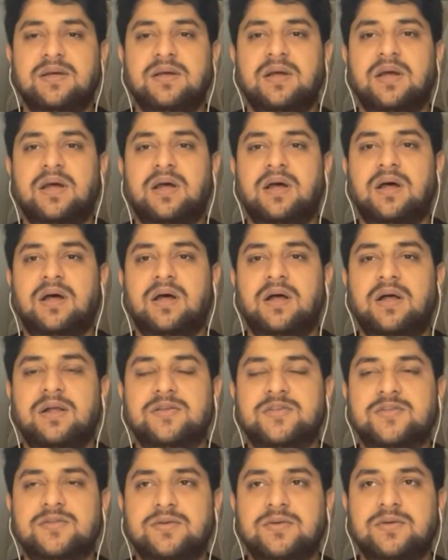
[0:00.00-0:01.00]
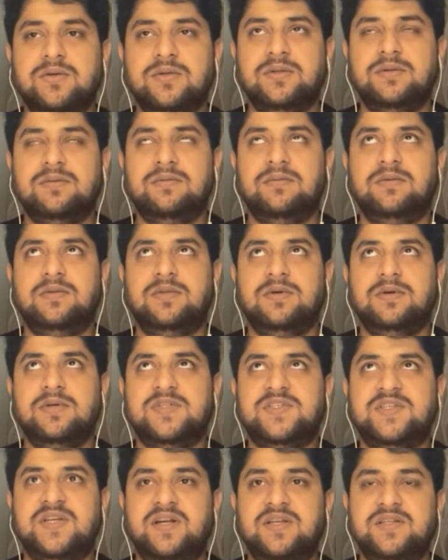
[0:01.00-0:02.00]
So the
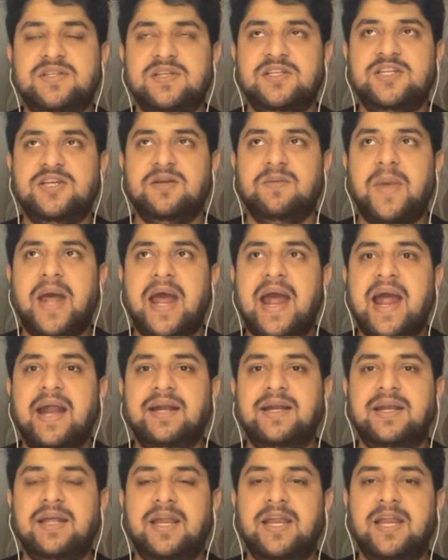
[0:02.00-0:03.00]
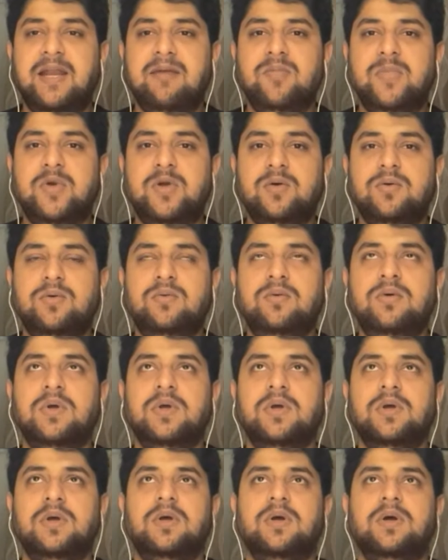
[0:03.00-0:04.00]
Citizenship Act aimed to
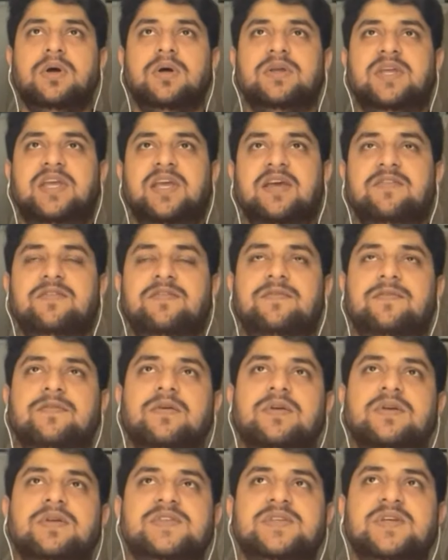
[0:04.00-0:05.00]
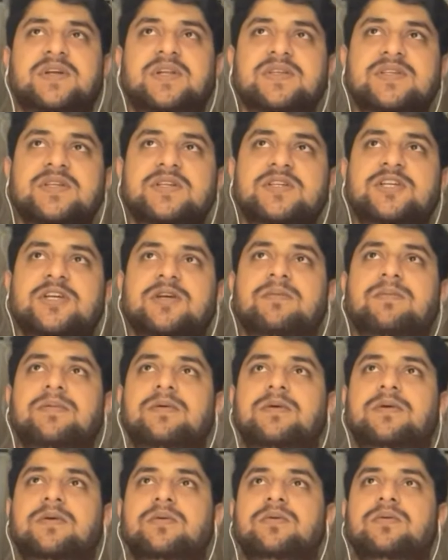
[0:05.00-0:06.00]
give citizenship
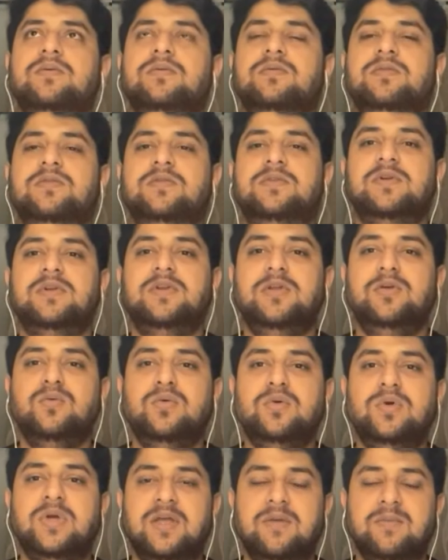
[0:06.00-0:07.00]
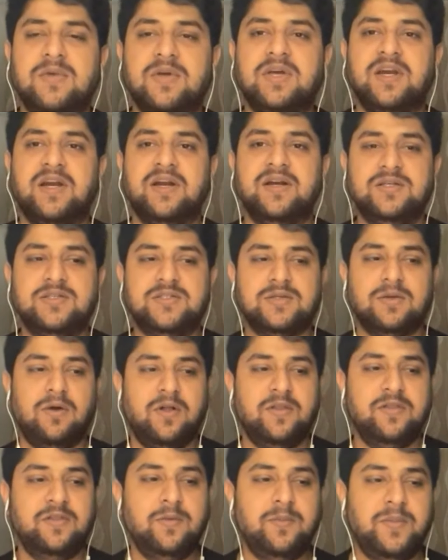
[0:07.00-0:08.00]
to the new immigrants
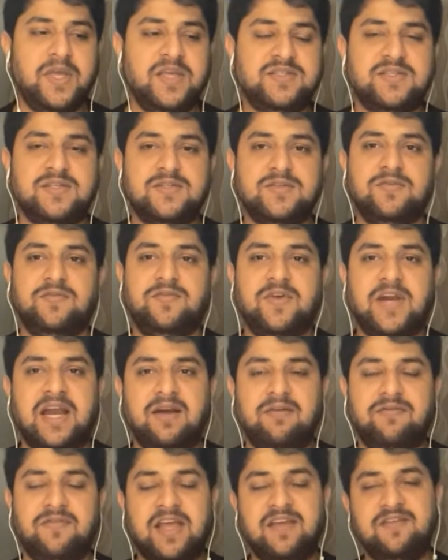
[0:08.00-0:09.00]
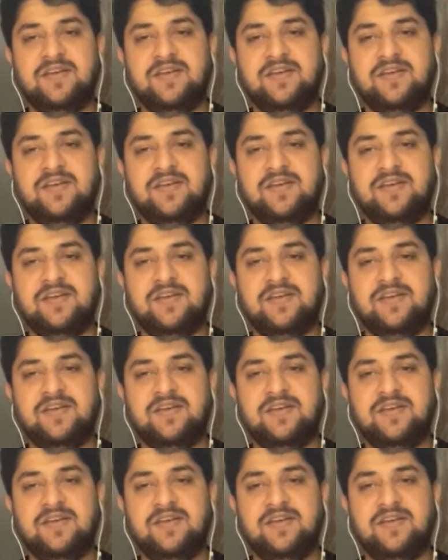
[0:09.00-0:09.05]
on the basis of five